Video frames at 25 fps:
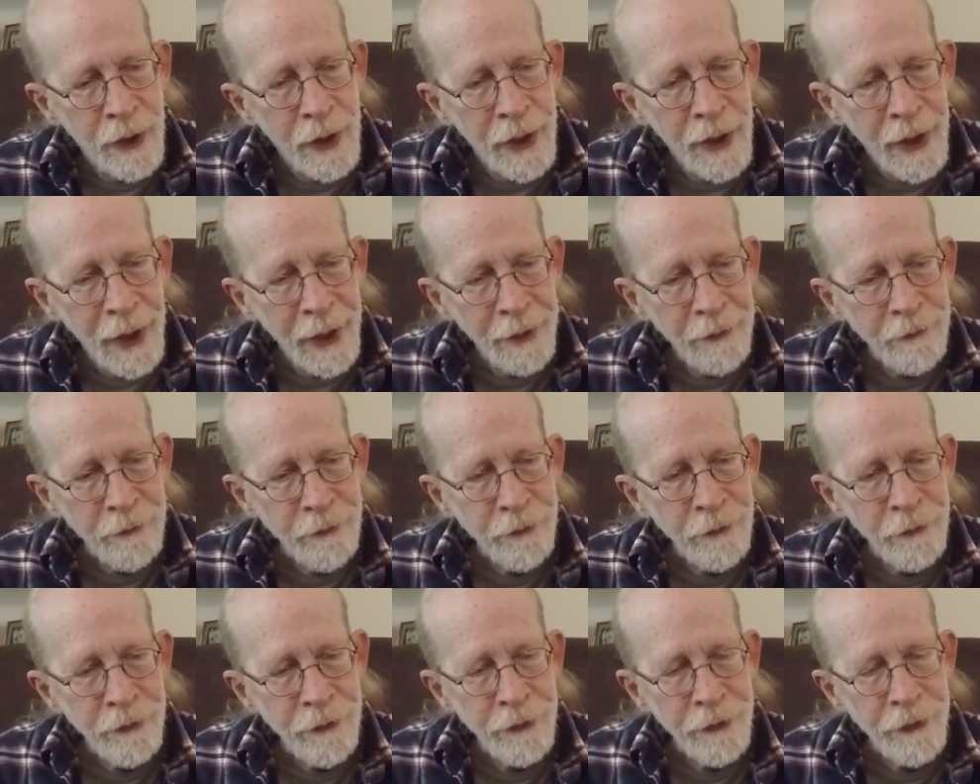and
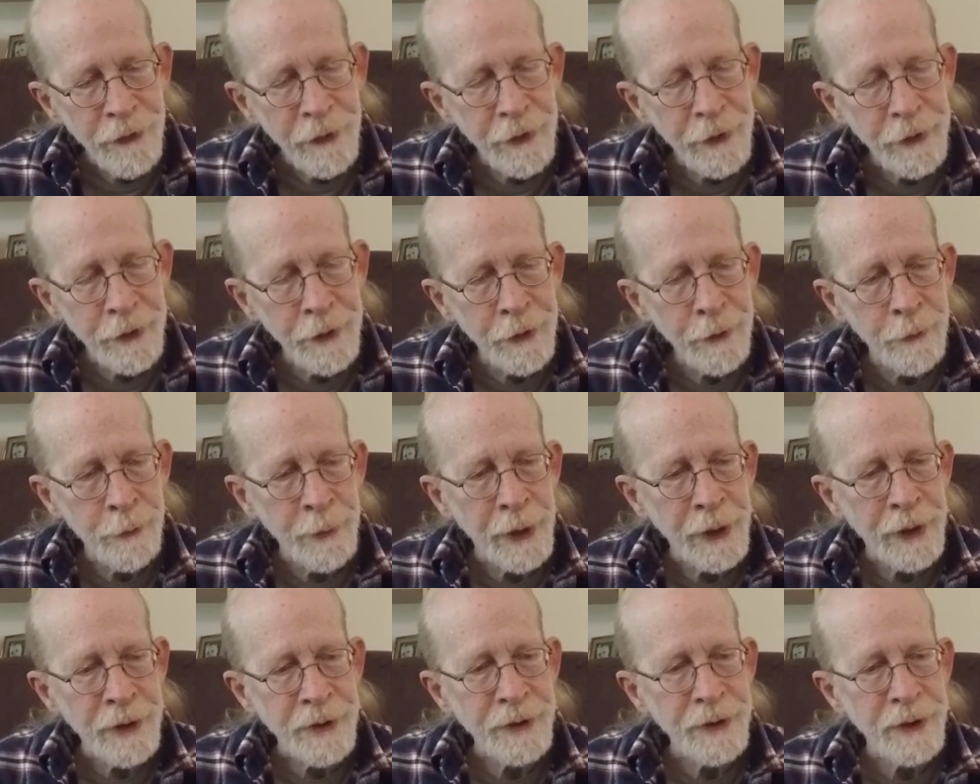fill
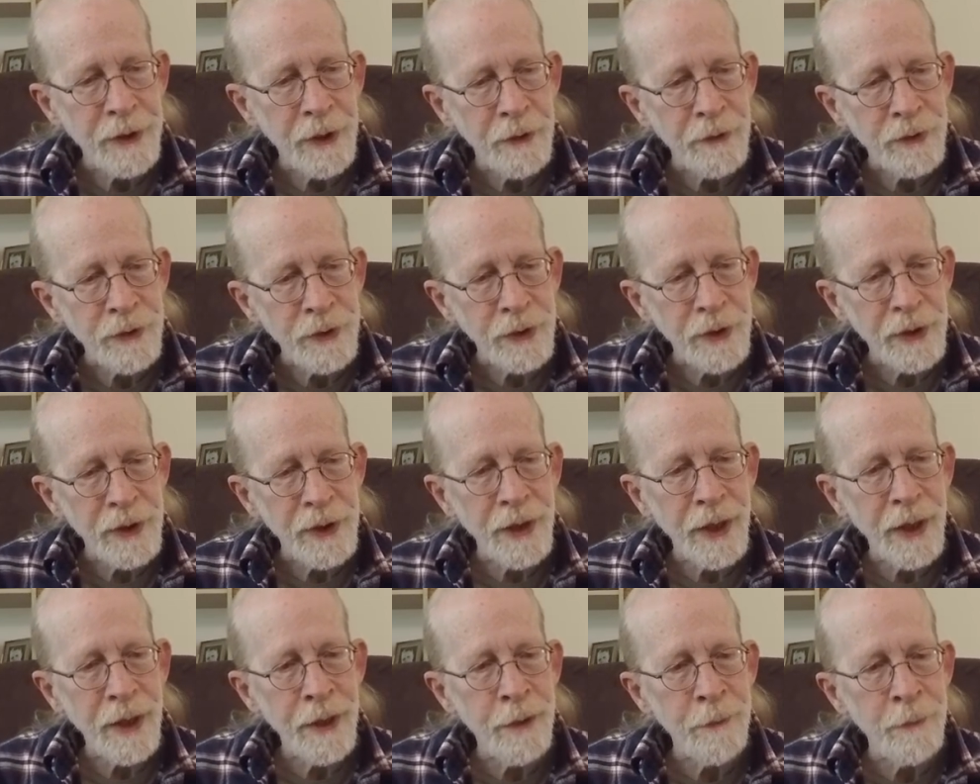myself so that
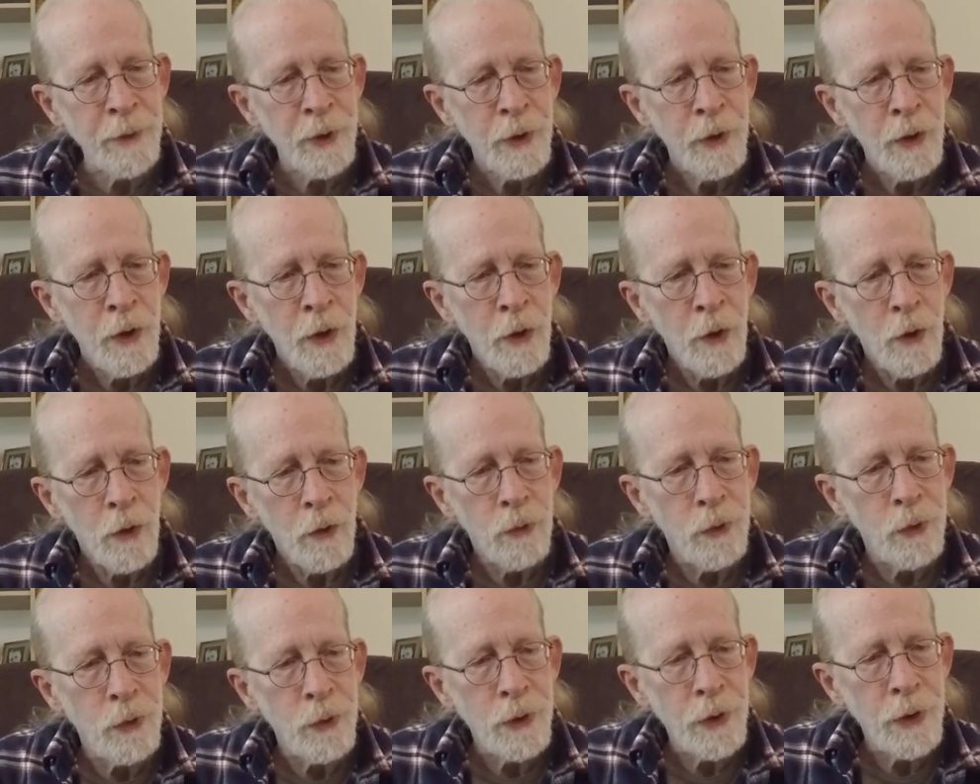I am
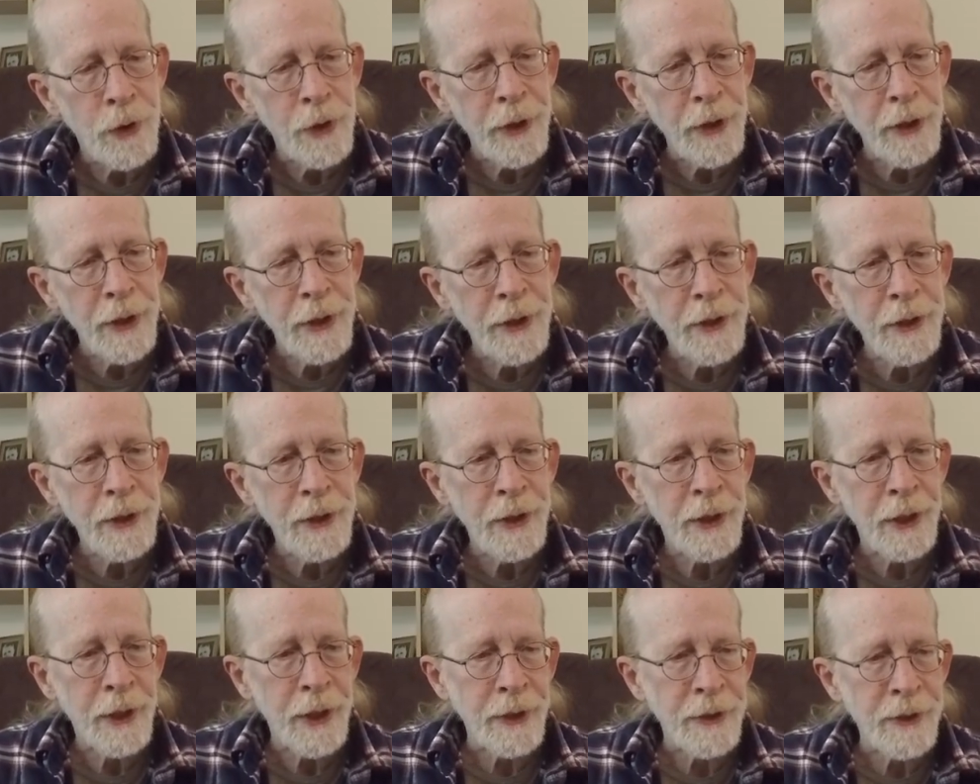
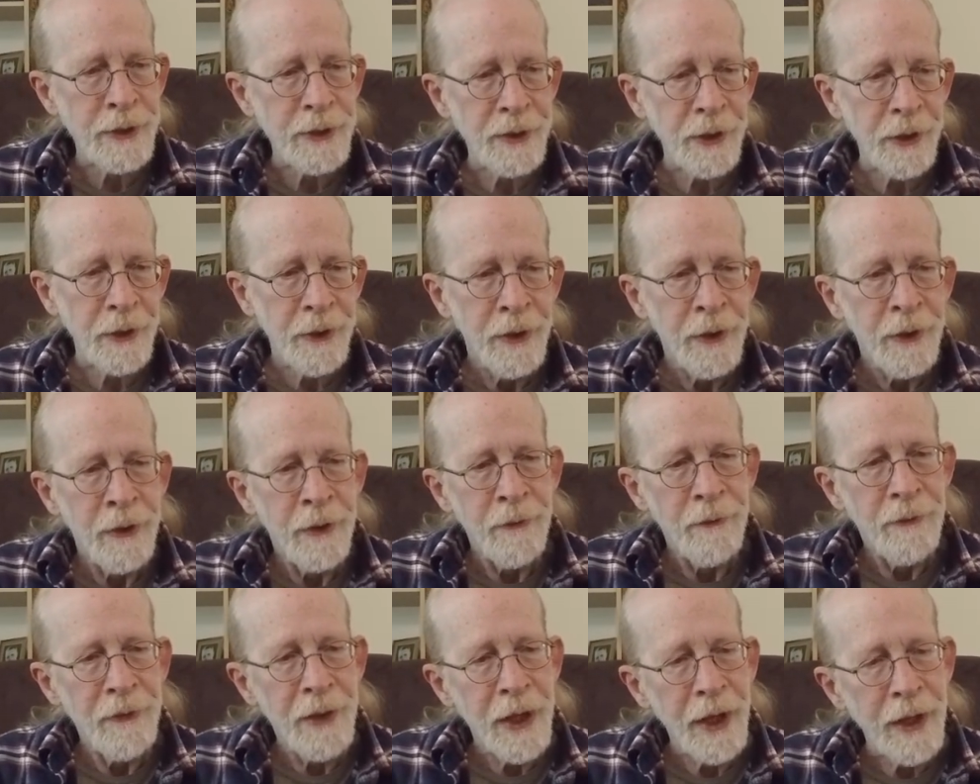radiating
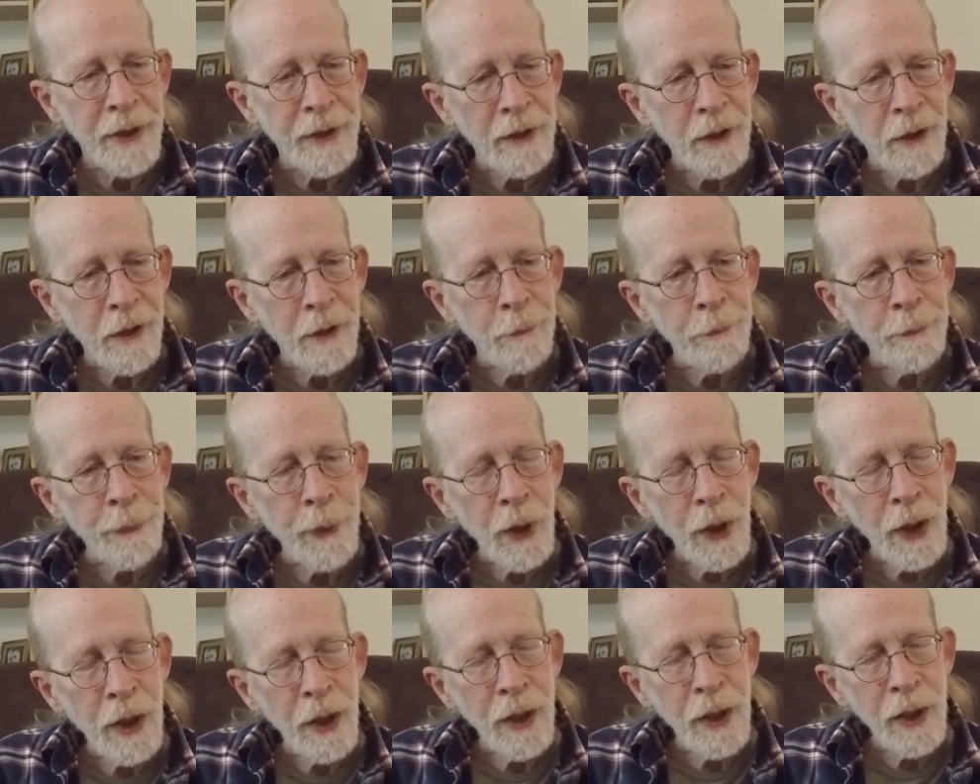that
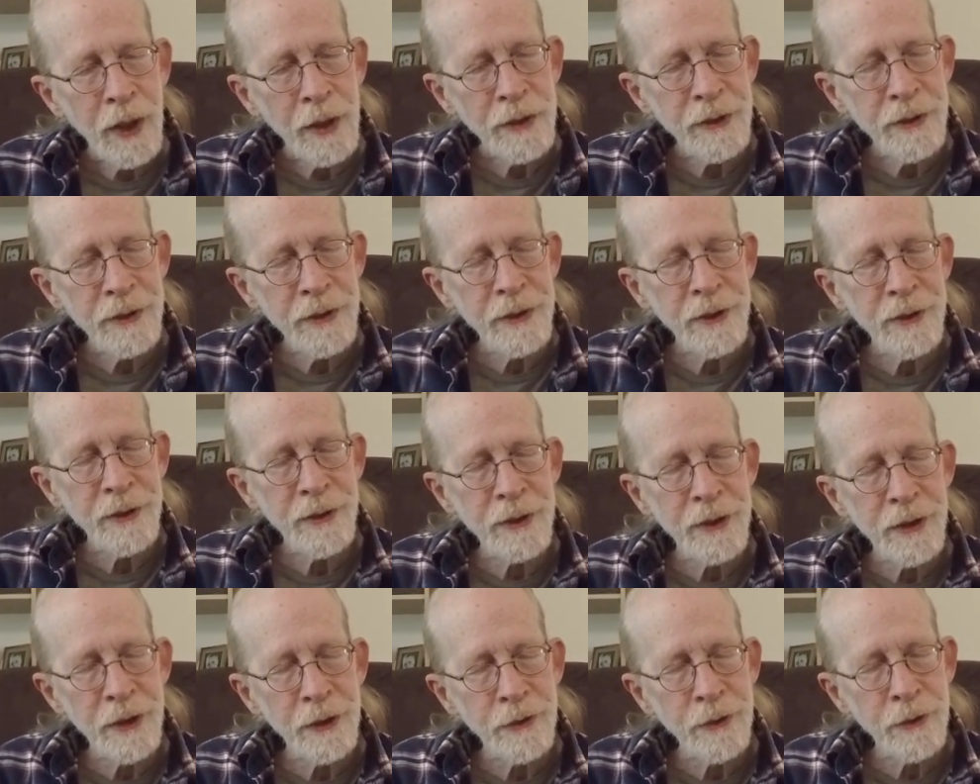composite
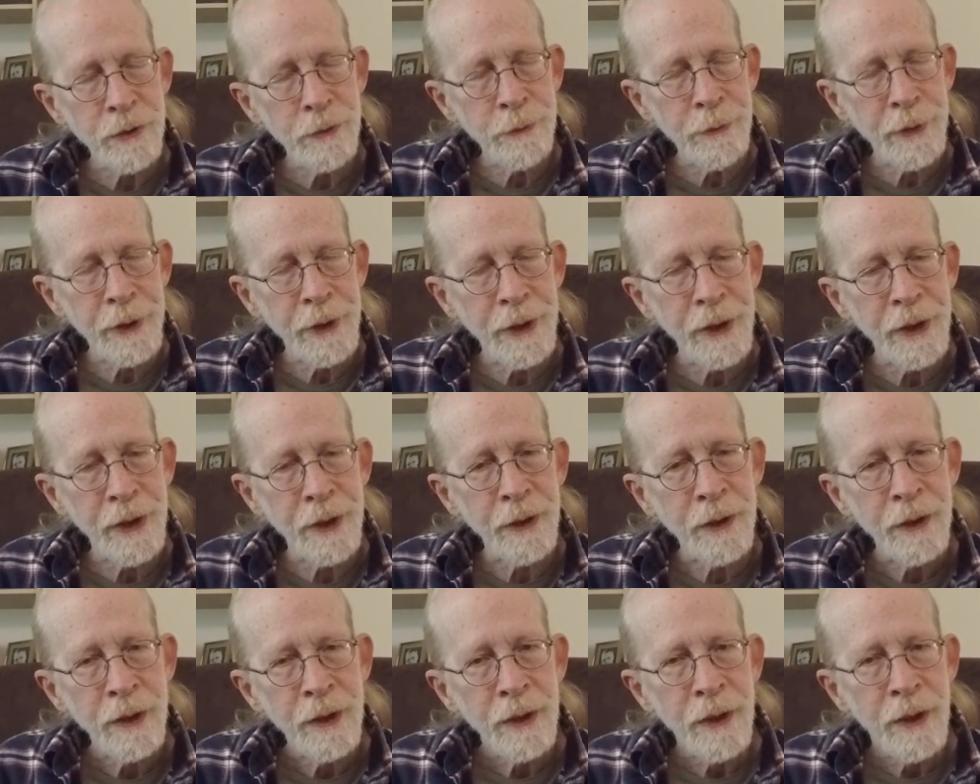essential
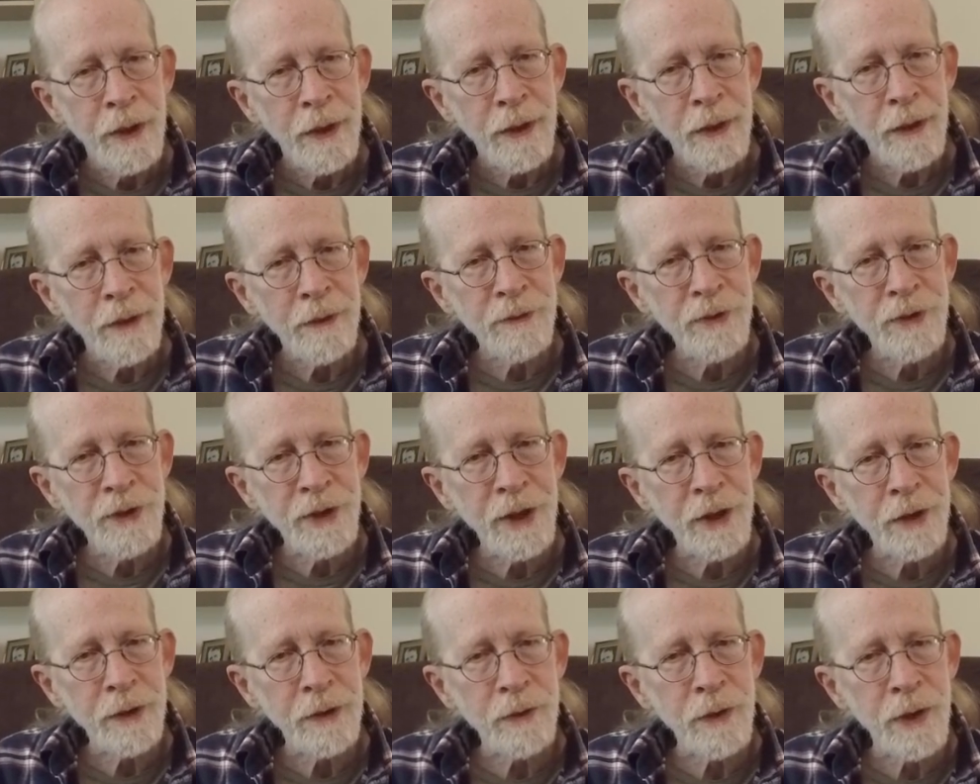meaning of
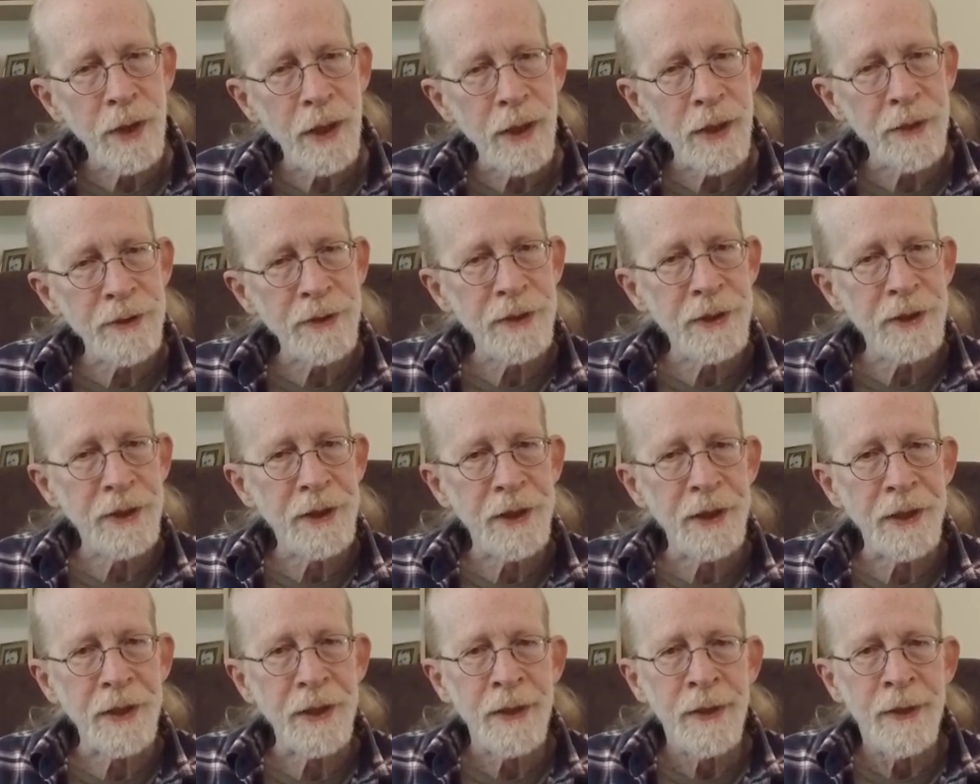
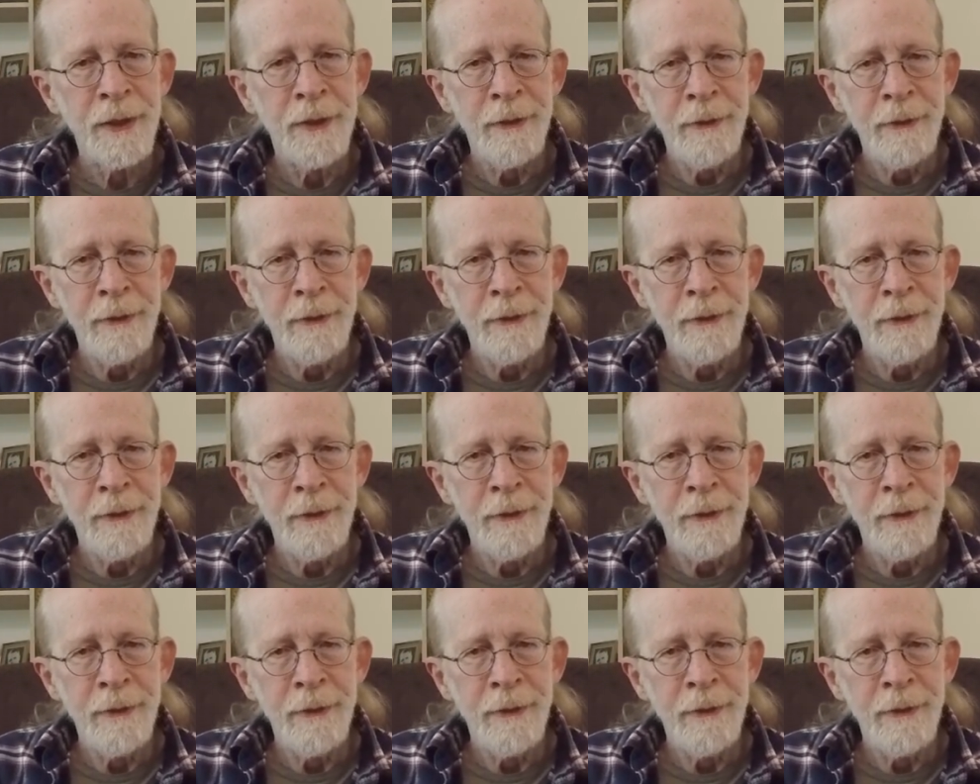generosity.